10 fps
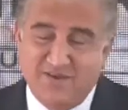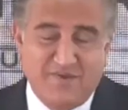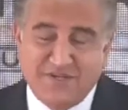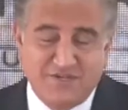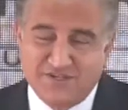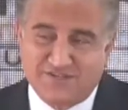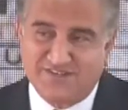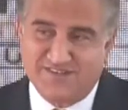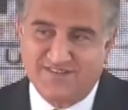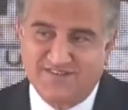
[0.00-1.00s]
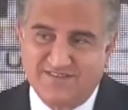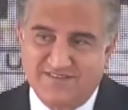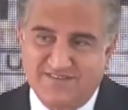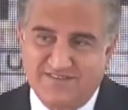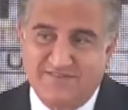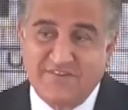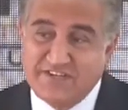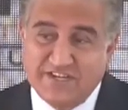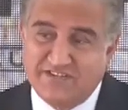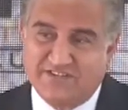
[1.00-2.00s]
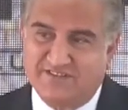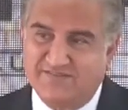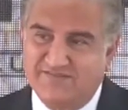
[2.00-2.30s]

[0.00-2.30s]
We didn't. We did.